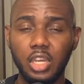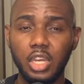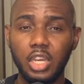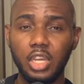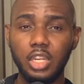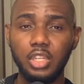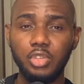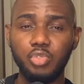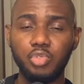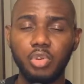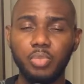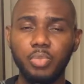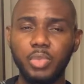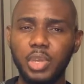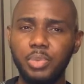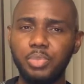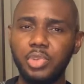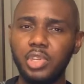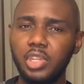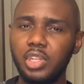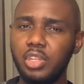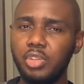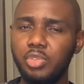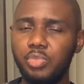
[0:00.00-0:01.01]
This one might
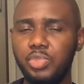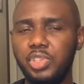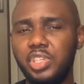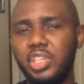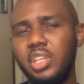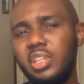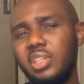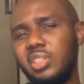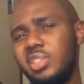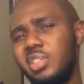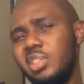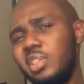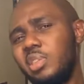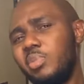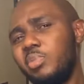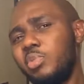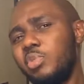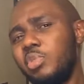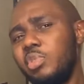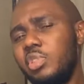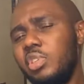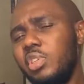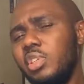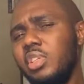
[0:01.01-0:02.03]
be a little bit cliche,
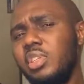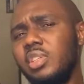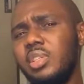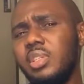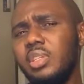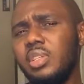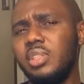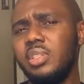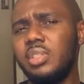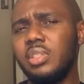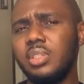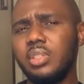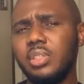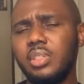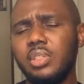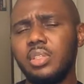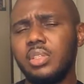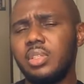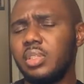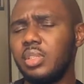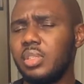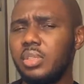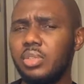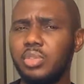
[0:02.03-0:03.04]
but
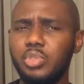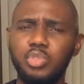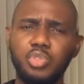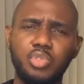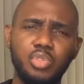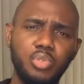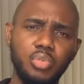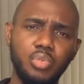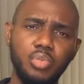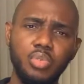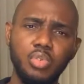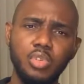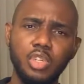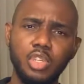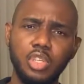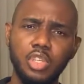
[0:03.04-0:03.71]
it's true.